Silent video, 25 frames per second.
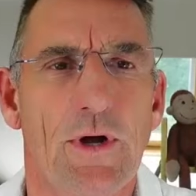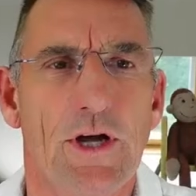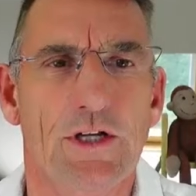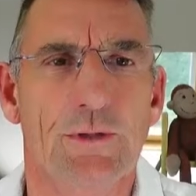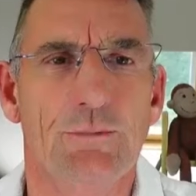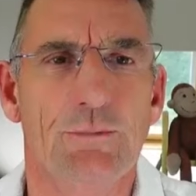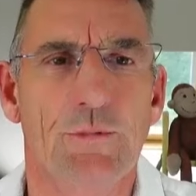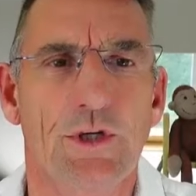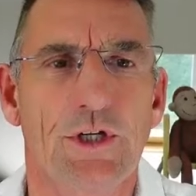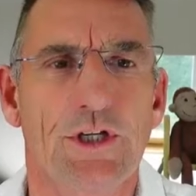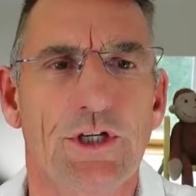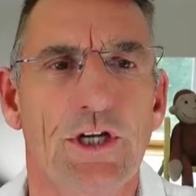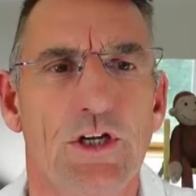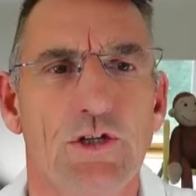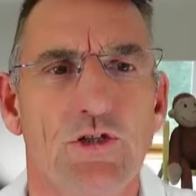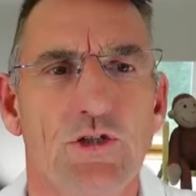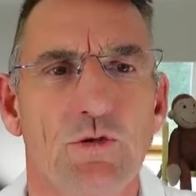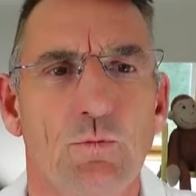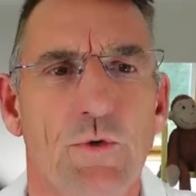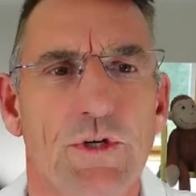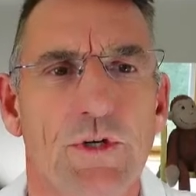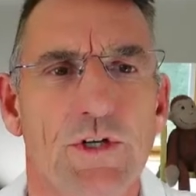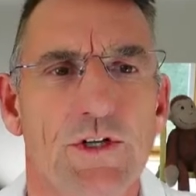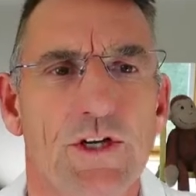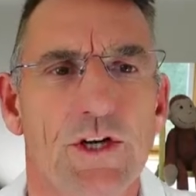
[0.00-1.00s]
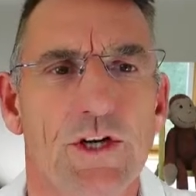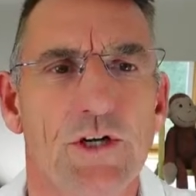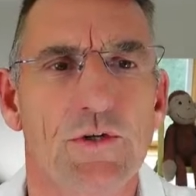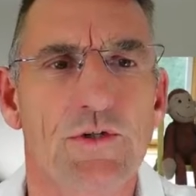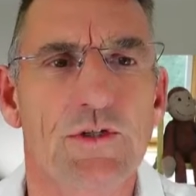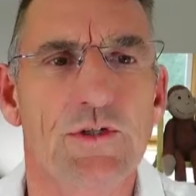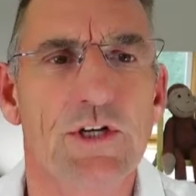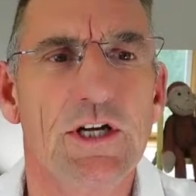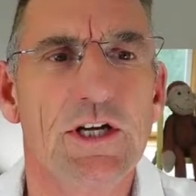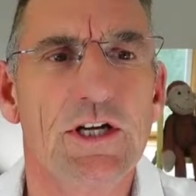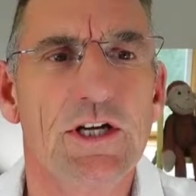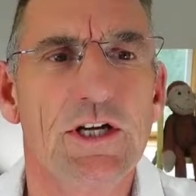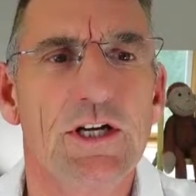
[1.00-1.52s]
communication windows
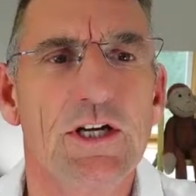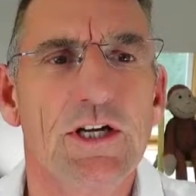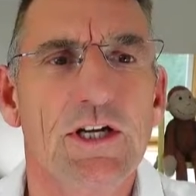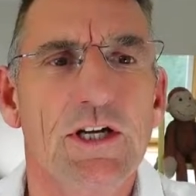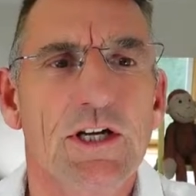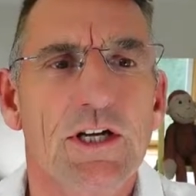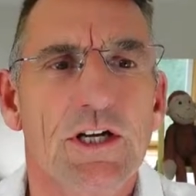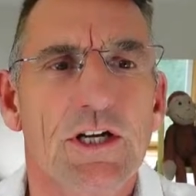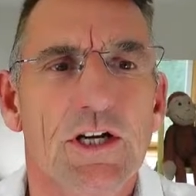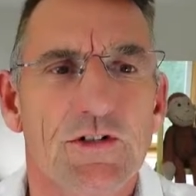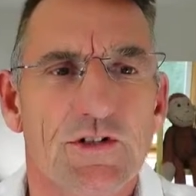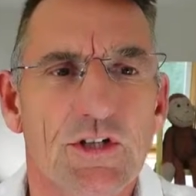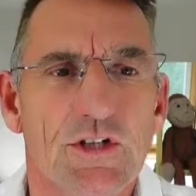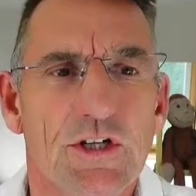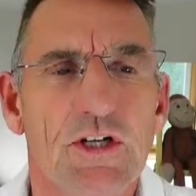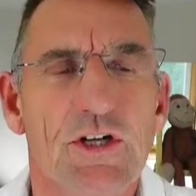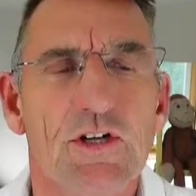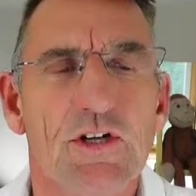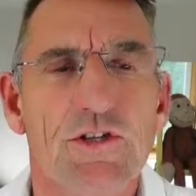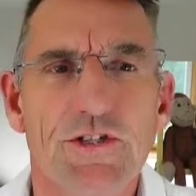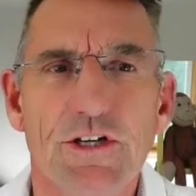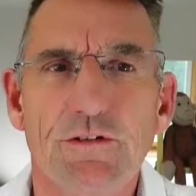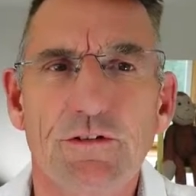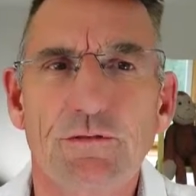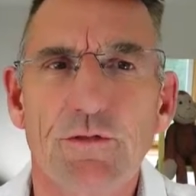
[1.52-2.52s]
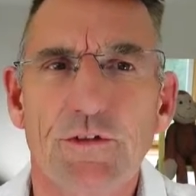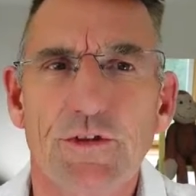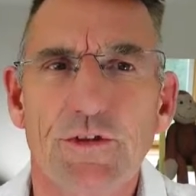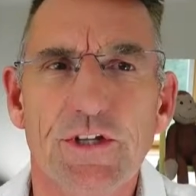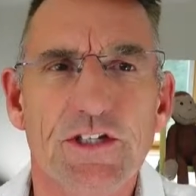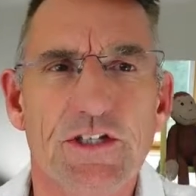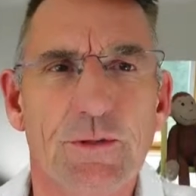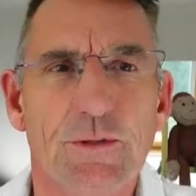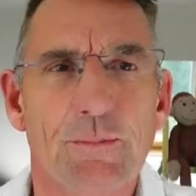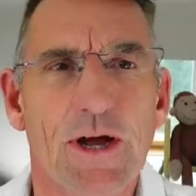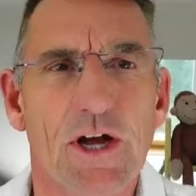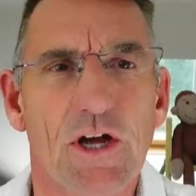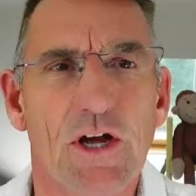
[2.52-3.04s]
to learn different things
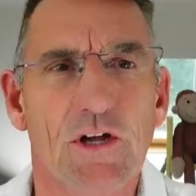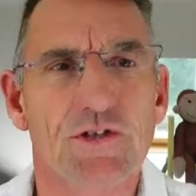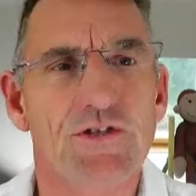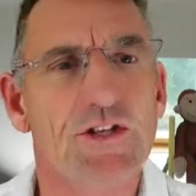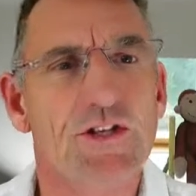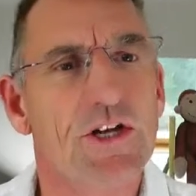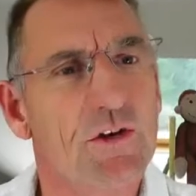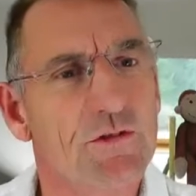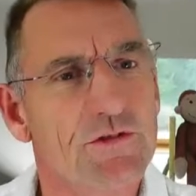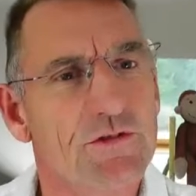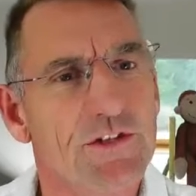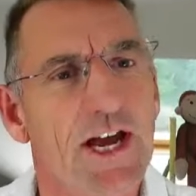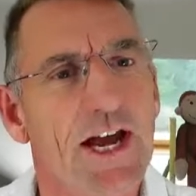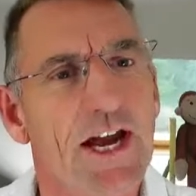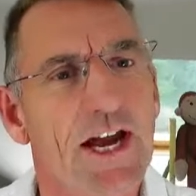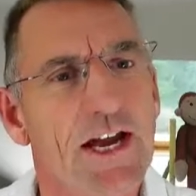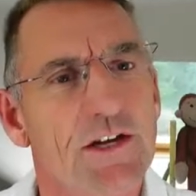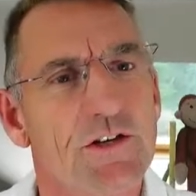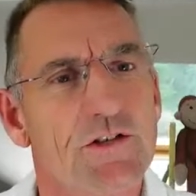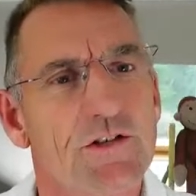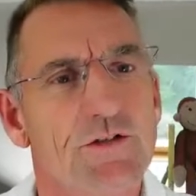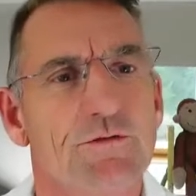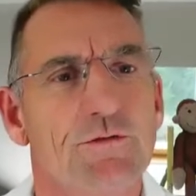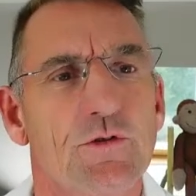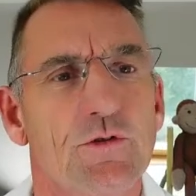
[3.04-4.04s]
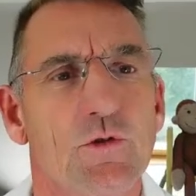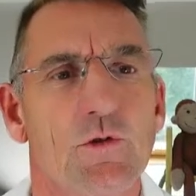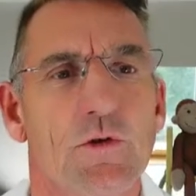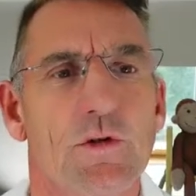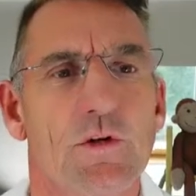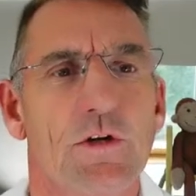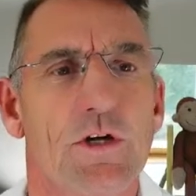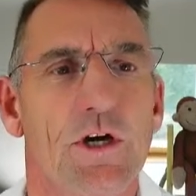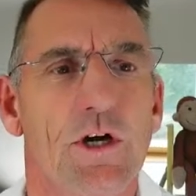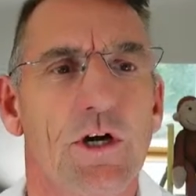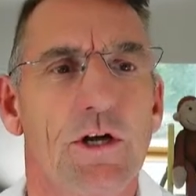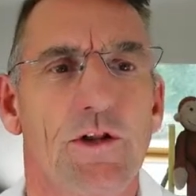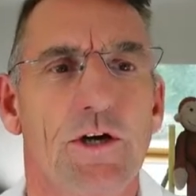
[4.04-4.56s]
about ourselves and for
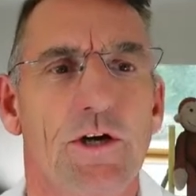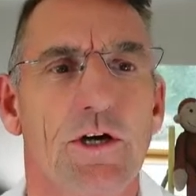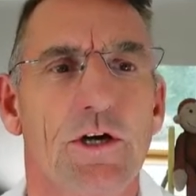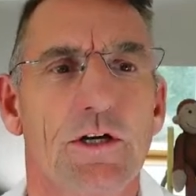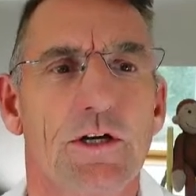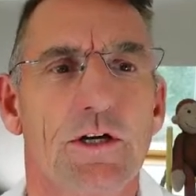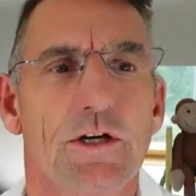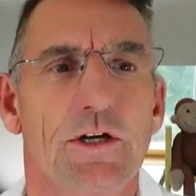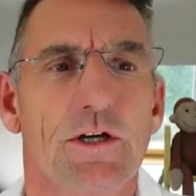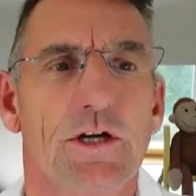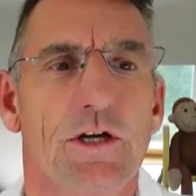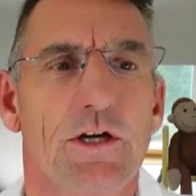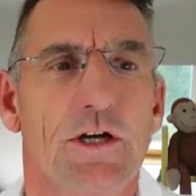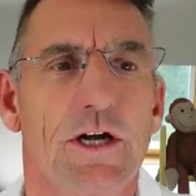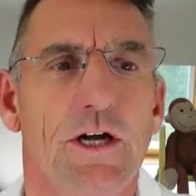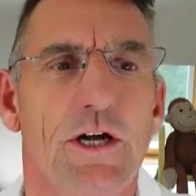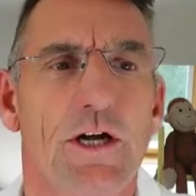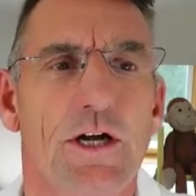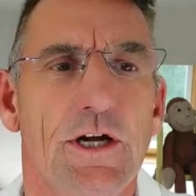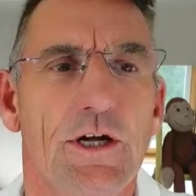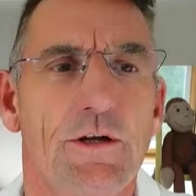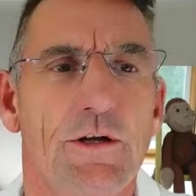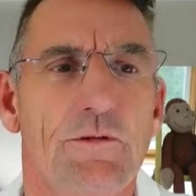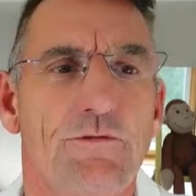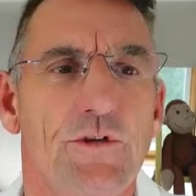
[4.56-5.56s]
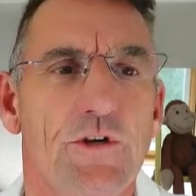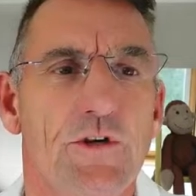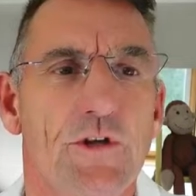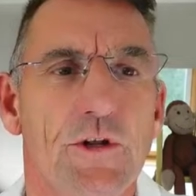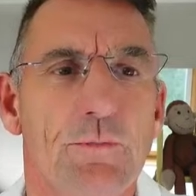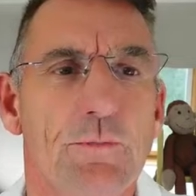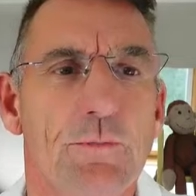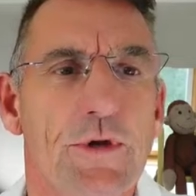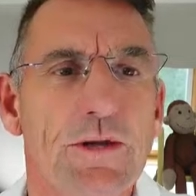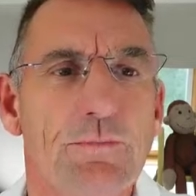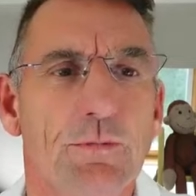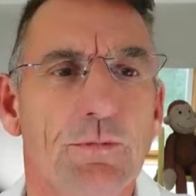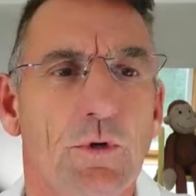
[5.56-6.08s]
other
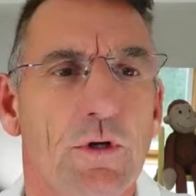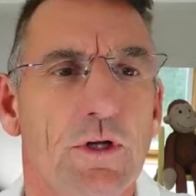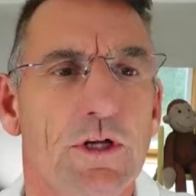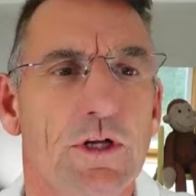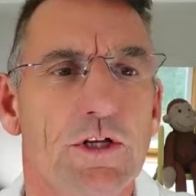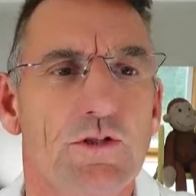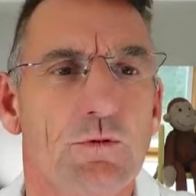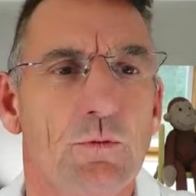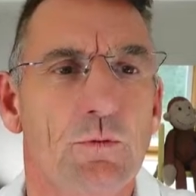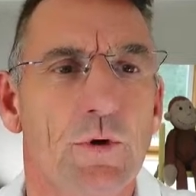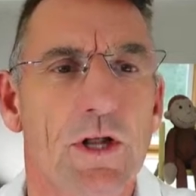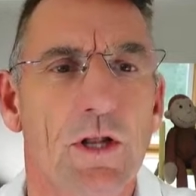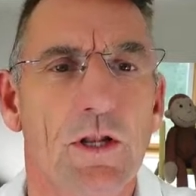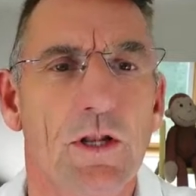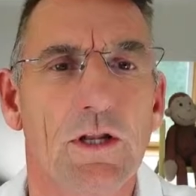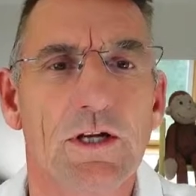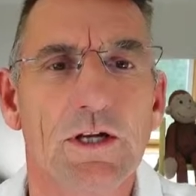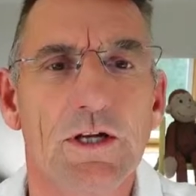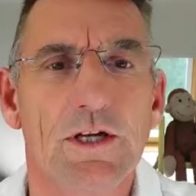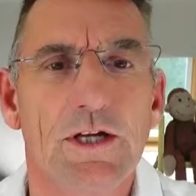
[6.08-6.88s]
people as well.